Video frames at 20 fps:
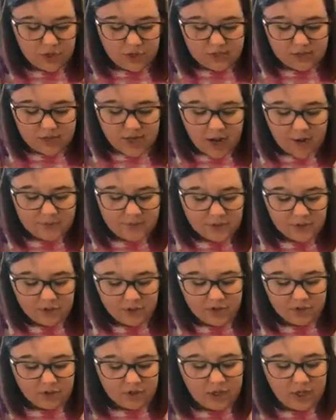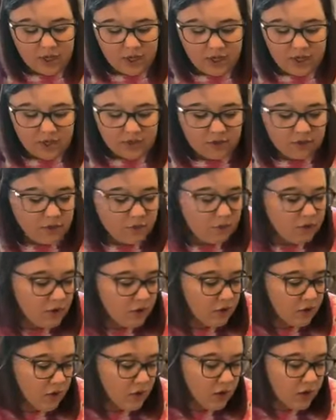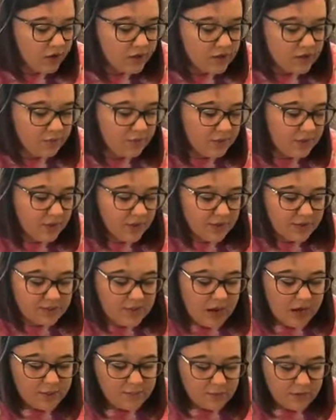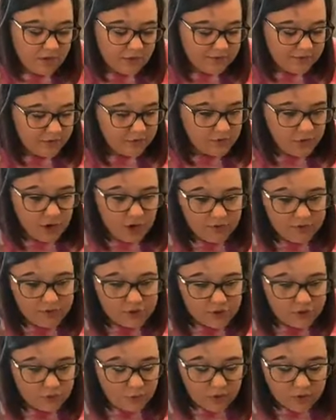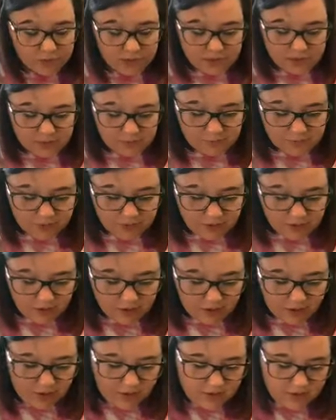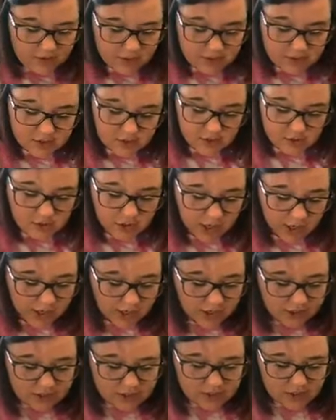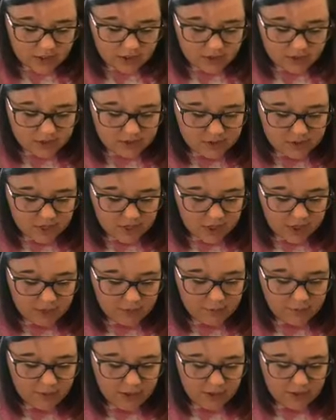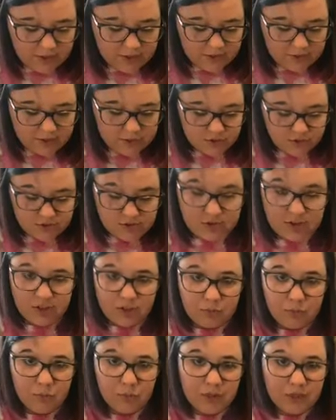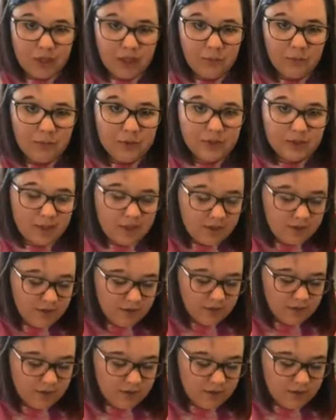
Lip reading: adapt and create your car to be the exact perfect car that you want it to be. That's okay. Take your time and just keep working with it